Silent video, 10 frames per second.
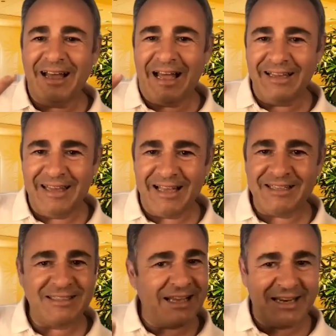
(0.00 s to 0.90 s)
And
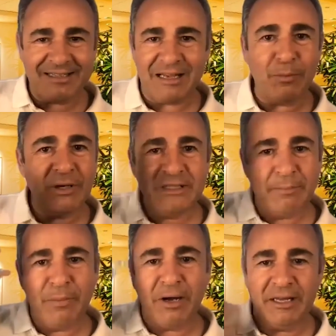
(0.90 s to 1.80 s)
that's an example is the
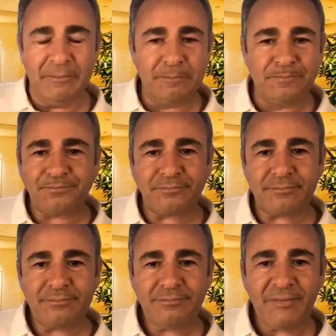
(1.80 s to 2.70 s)
body.
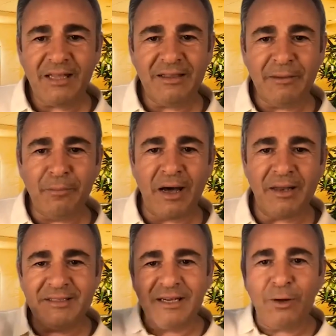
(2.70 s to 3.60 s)
The
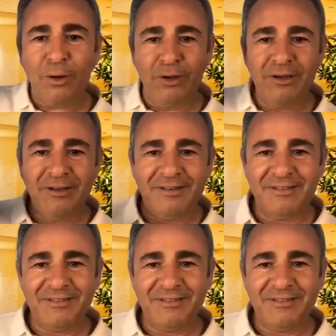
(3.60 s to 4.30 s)
body is the whole.